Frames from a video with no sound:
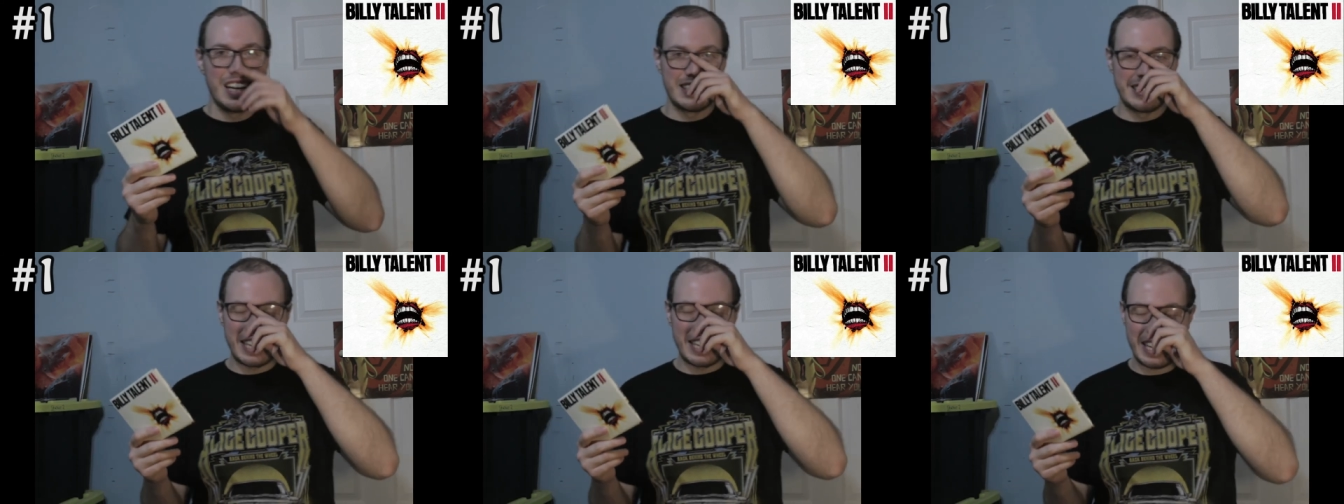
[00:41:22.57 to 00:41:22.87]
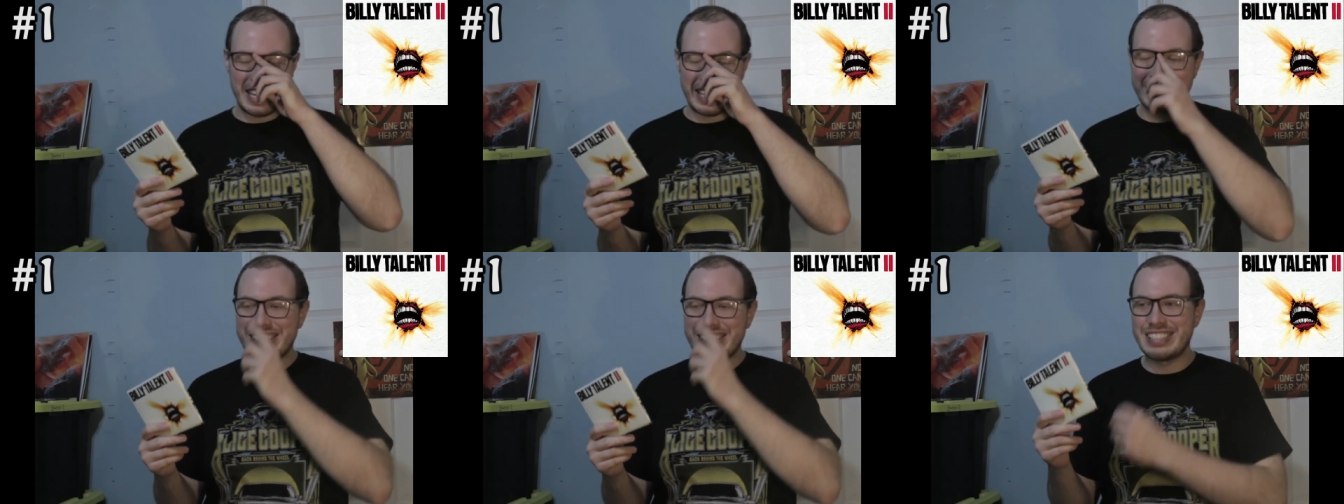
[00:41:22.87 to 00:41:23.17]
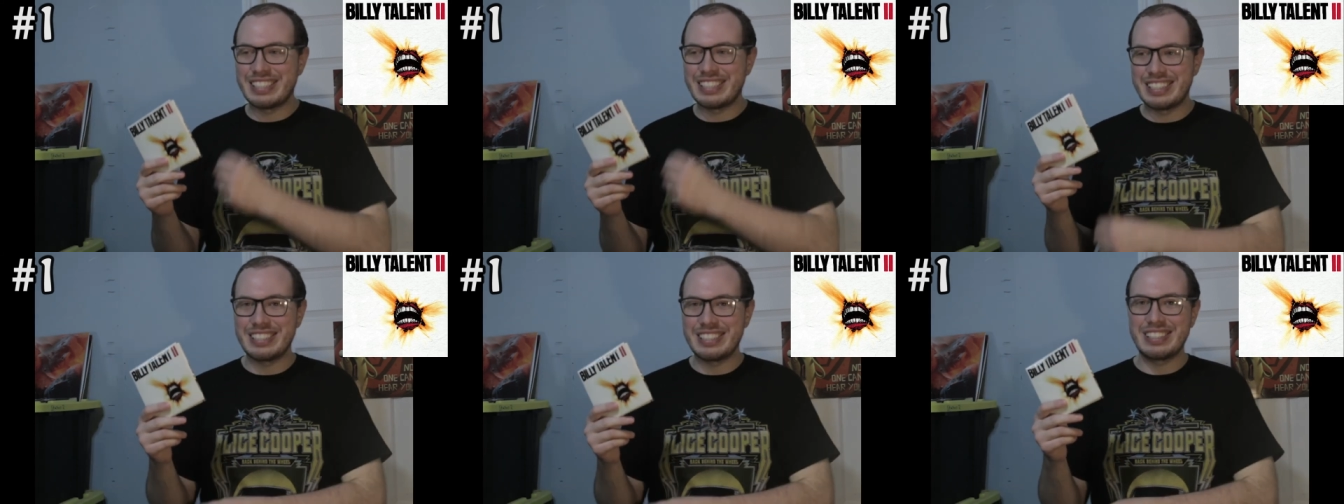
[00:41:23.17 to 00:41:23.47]

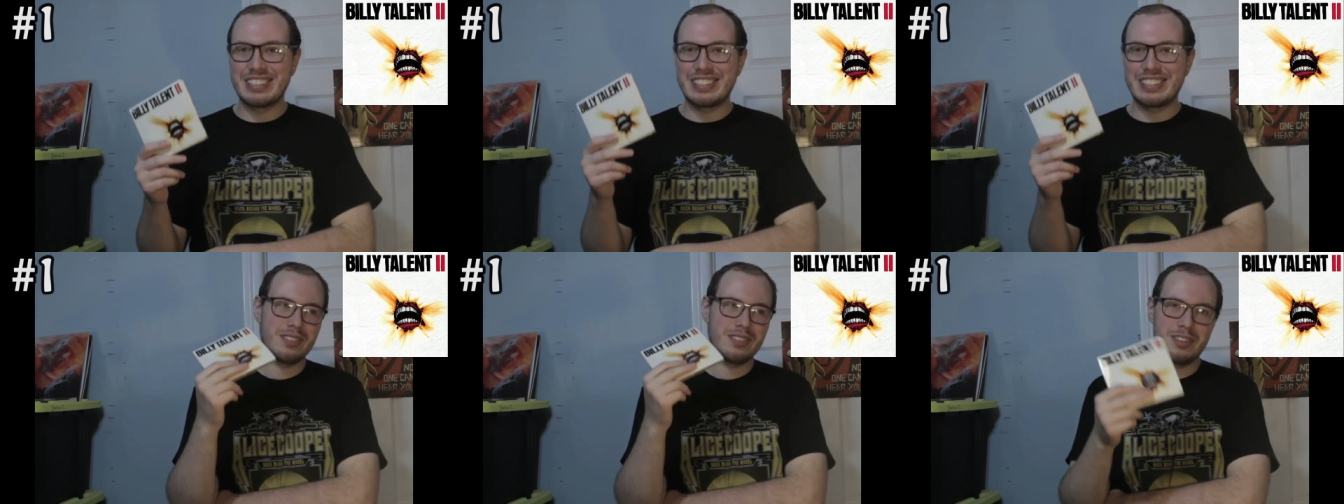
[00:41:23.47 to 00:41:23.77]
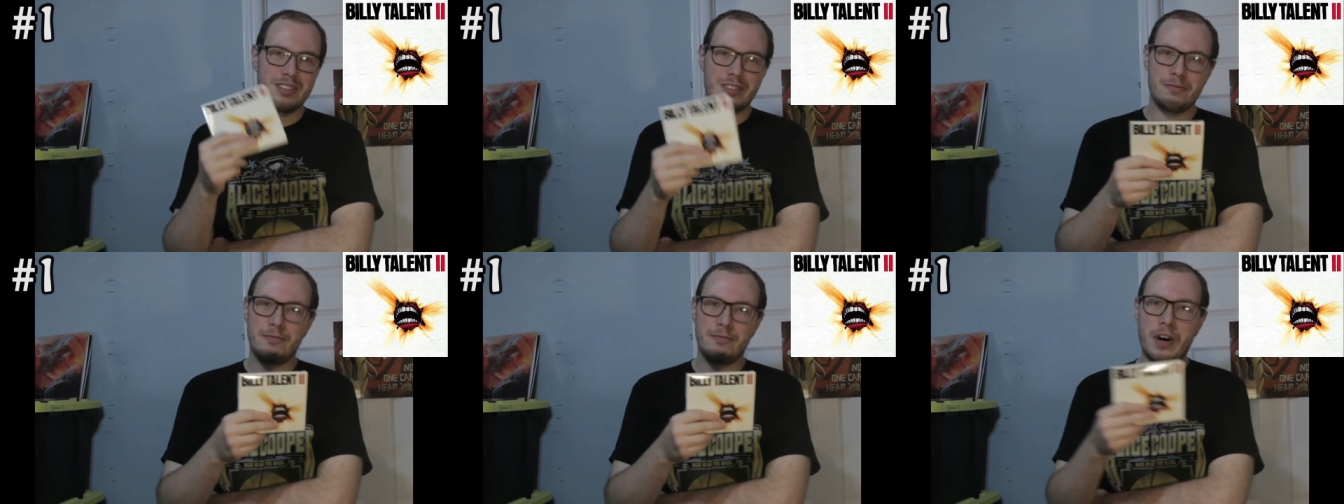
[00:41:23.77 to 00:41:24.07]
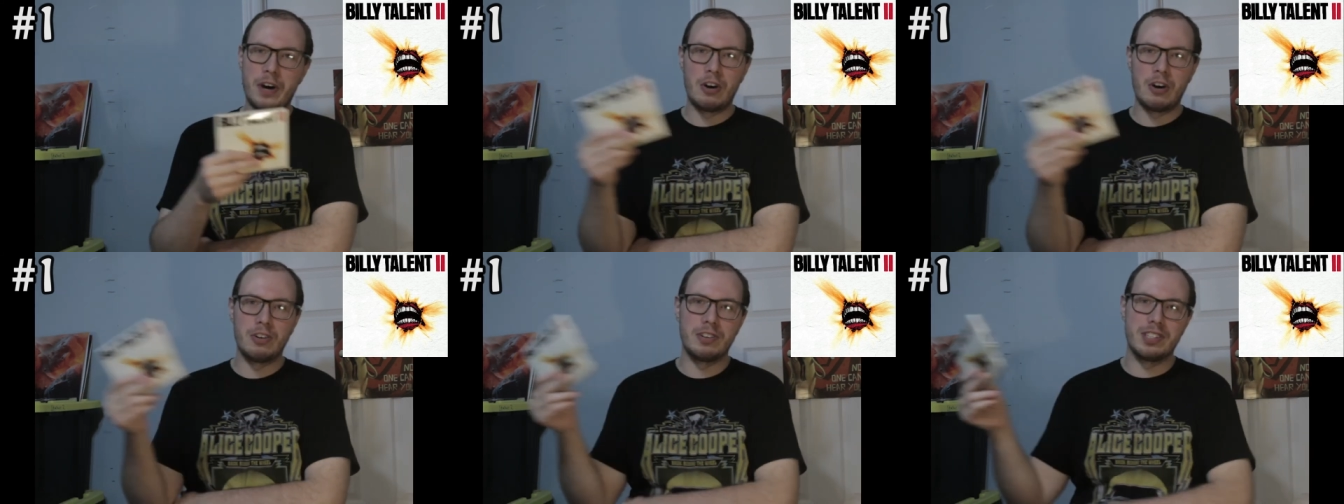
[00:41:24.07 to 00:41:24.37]
dances.
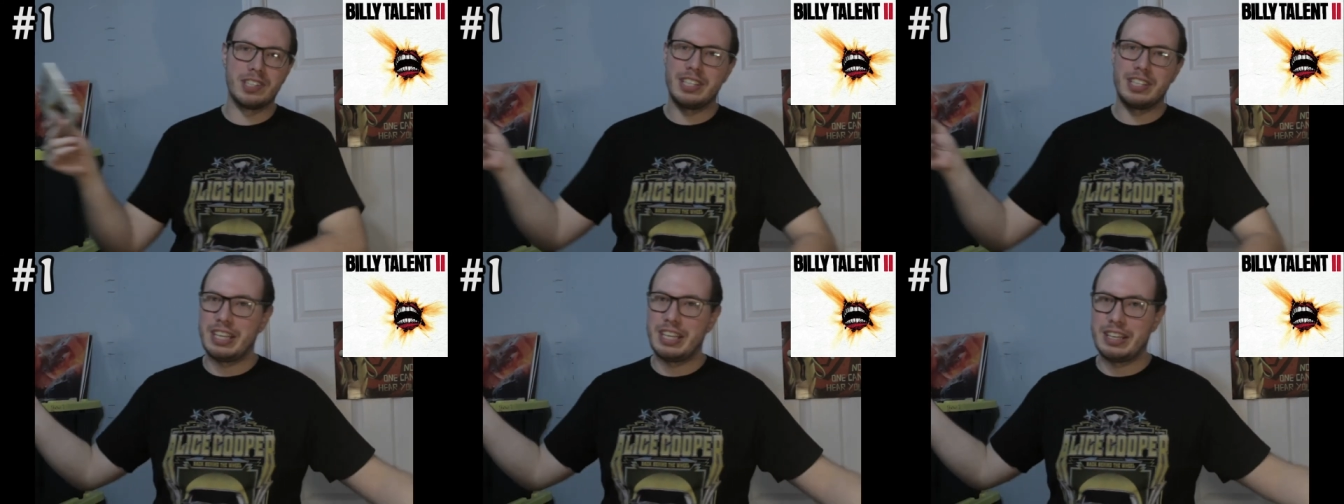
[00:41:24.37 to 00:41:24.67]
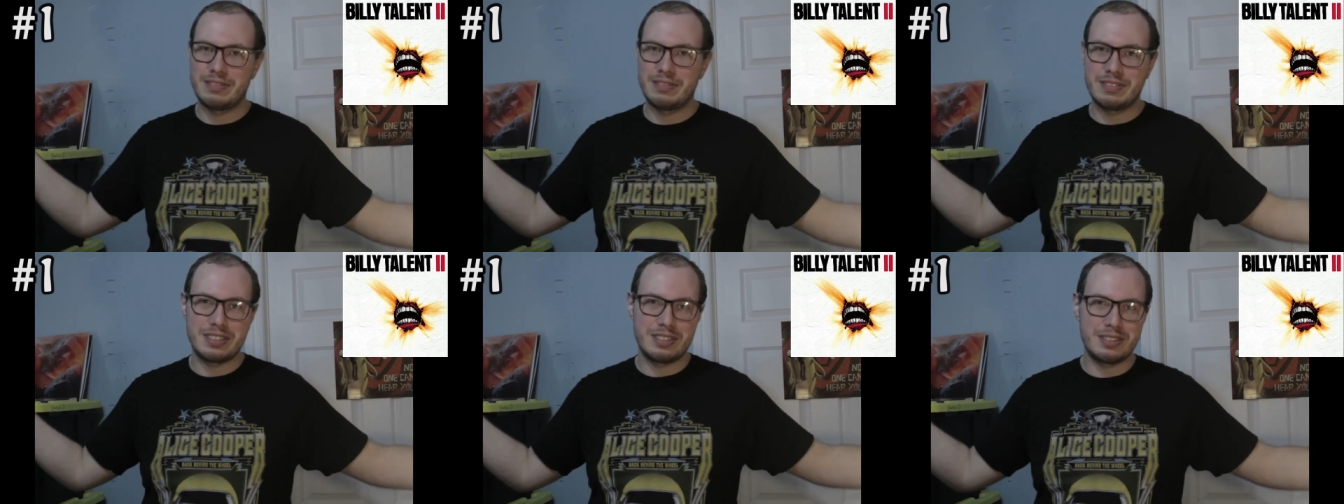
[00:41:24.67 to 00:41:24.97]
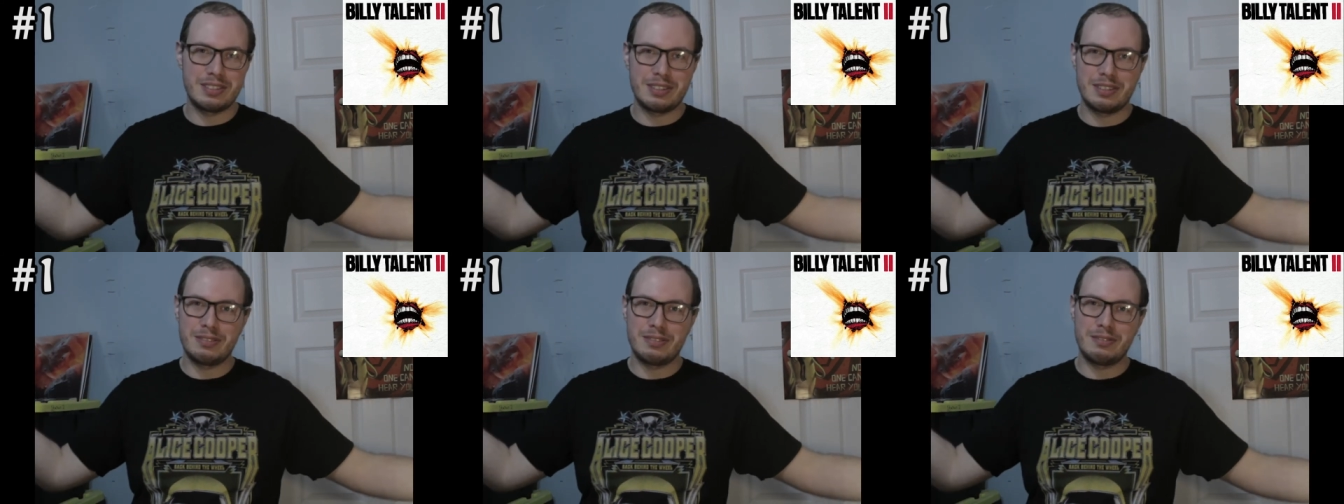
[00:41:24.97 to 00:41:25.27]
Fallen Leaves
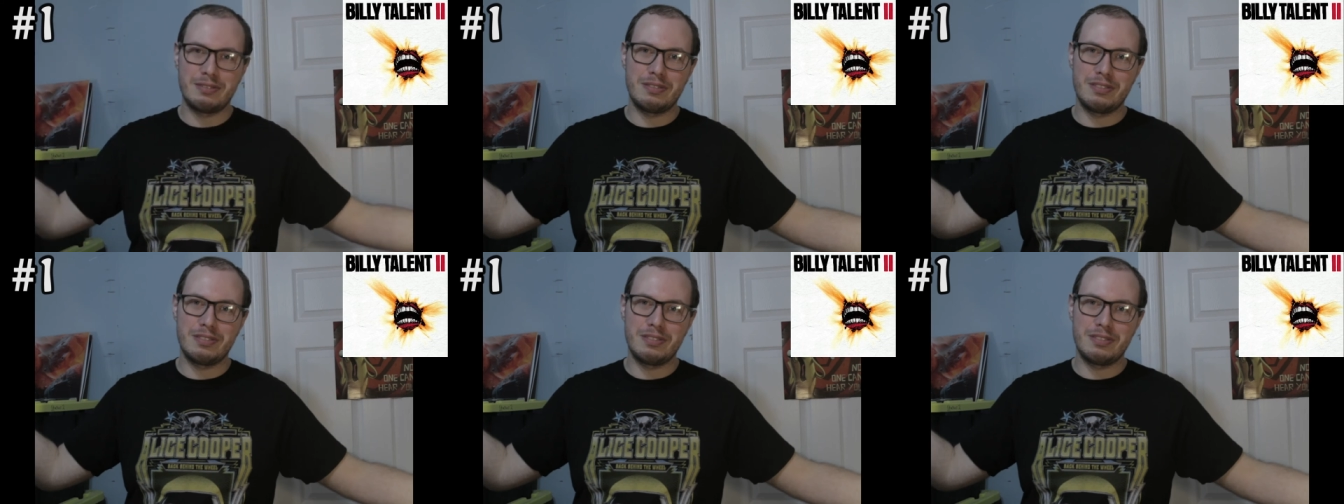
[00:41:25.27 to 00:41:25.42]
is a